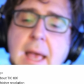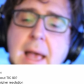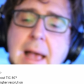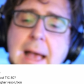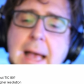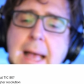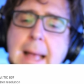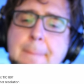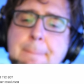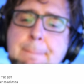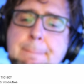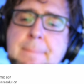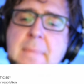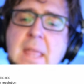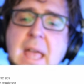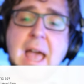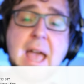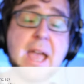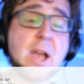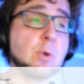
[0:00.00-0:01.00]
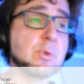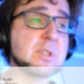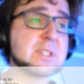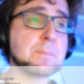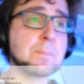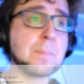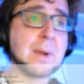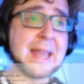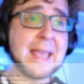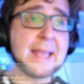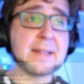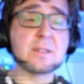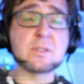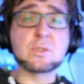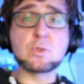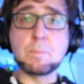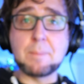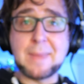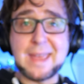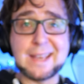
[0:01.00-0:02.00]
I always planned
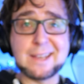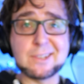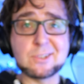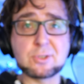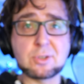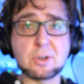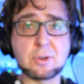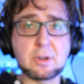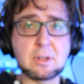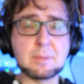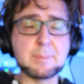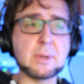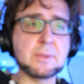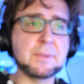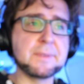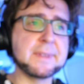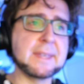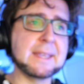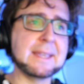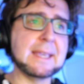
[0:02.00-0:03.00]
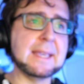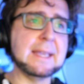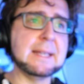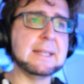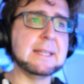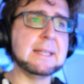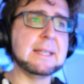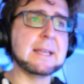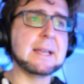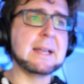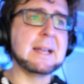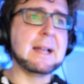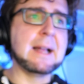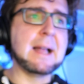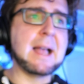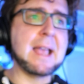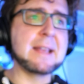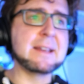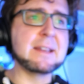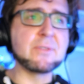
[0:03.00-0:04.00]
to make a tutorial about TIC-80.
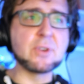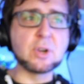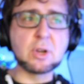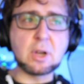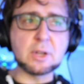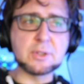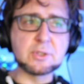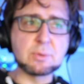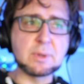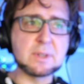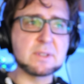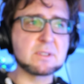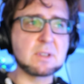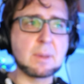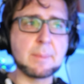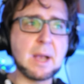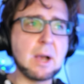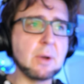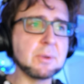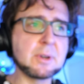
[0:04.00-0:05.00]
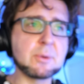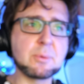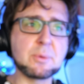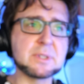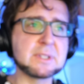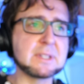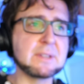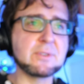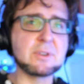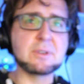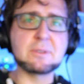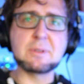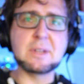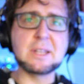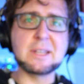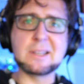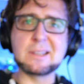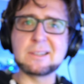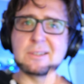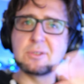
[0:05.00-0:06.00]
I never got to it somehow. There was never
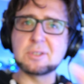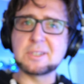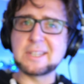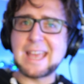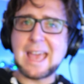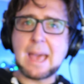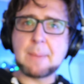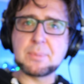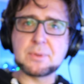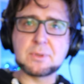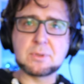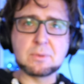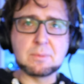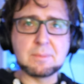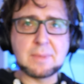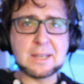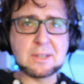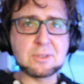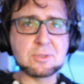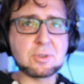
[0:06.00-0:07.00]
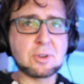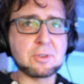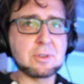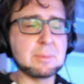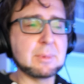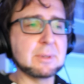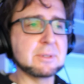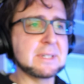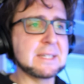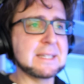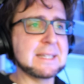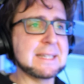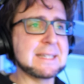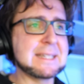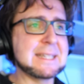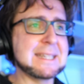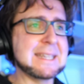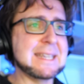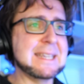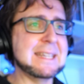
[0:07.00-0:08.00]
really a good gap to make a tutorial about
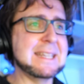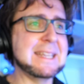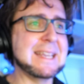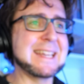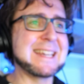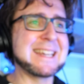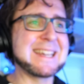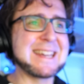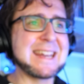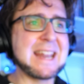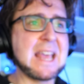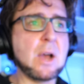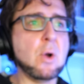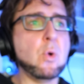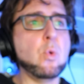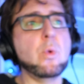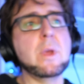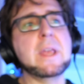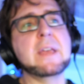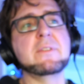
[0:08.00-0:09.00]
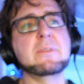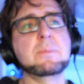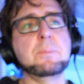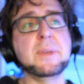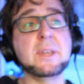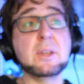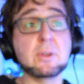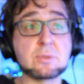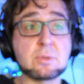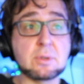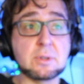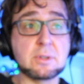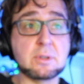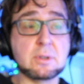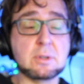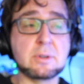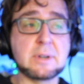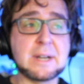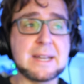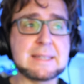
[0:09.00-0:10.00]
TIC-80. And now we have Picotron on the
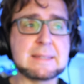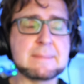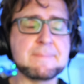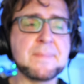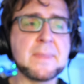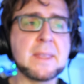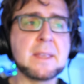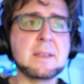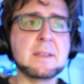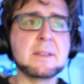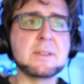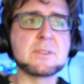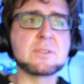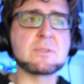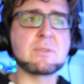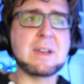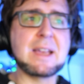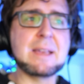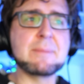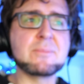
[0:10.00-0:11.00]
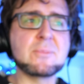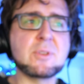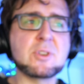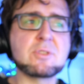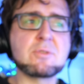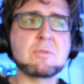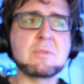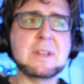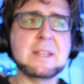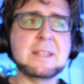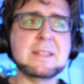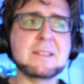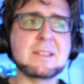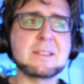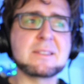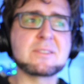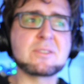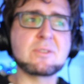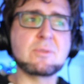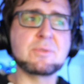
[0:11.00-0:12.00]
horizon. So I'm not really
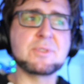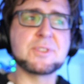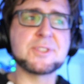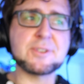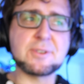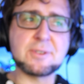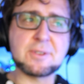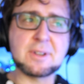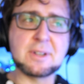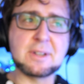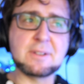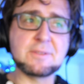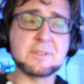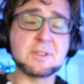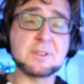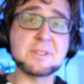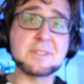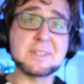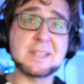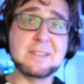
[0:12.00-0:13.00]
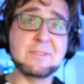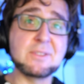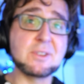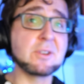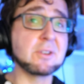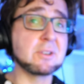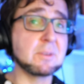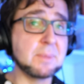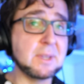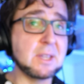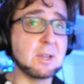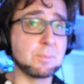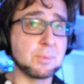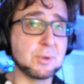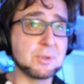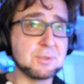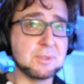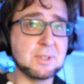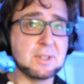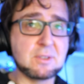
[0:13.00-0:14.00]
so certain if there's even going to be an
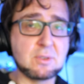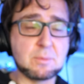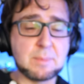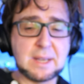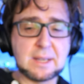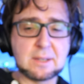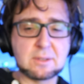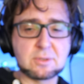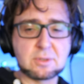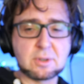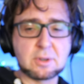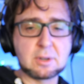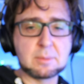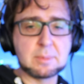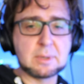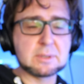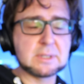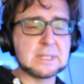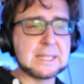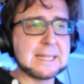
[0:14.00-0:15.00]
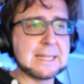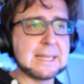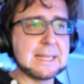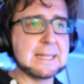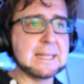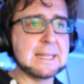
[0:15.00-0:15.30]
opportunity to make a tutorial about TIC-80.